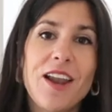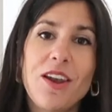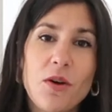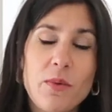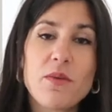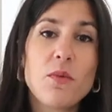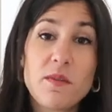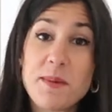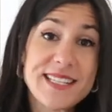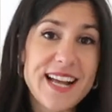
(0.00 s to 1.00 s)
along with all
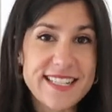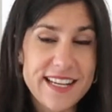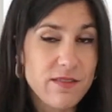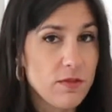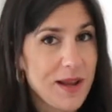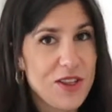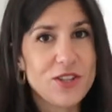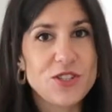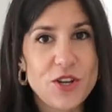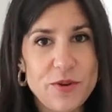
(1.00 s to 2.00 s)
of my sizing
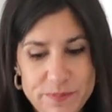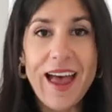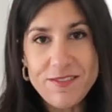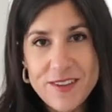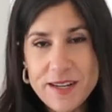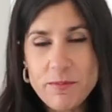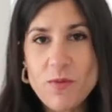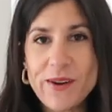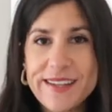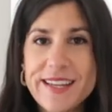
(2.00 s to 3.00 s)
information too. Outfit number
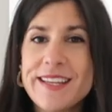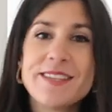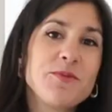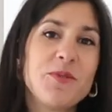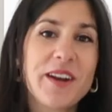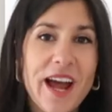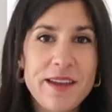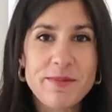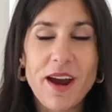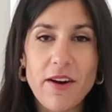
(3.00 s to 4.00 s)
one is what I
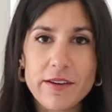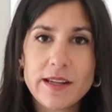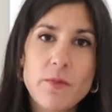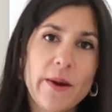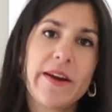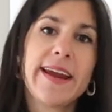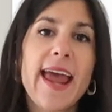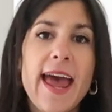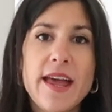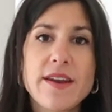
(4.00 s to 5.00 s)
am currently
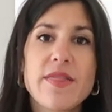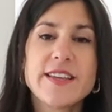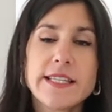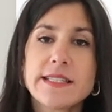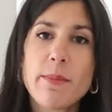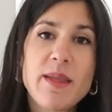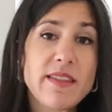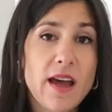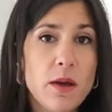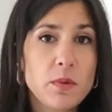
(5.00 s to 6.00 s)
wearing, and this is something
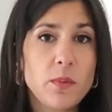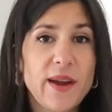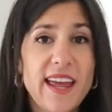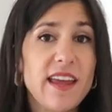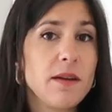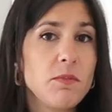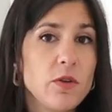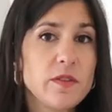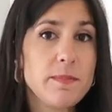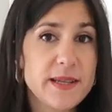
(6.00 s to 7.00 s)
that I would wear in
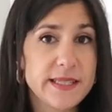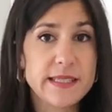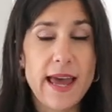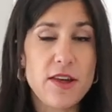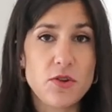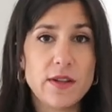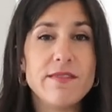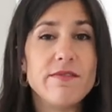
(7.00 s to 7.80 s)
more of a business casual